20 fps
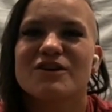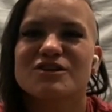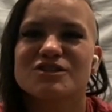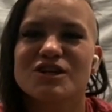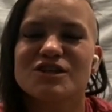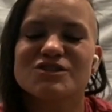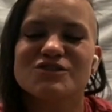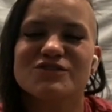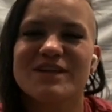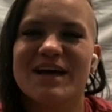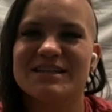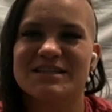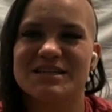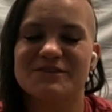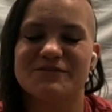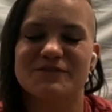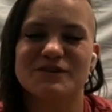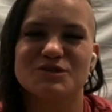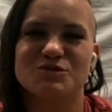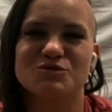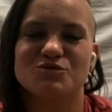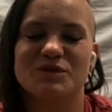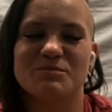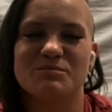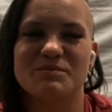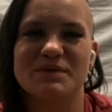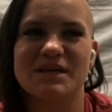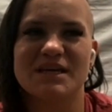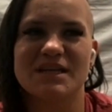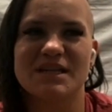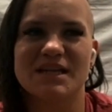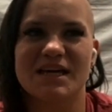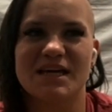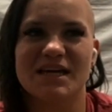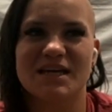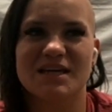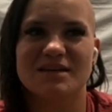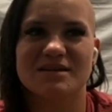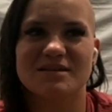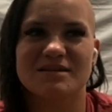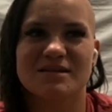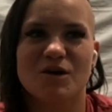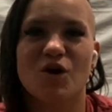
There's also that difference between being like,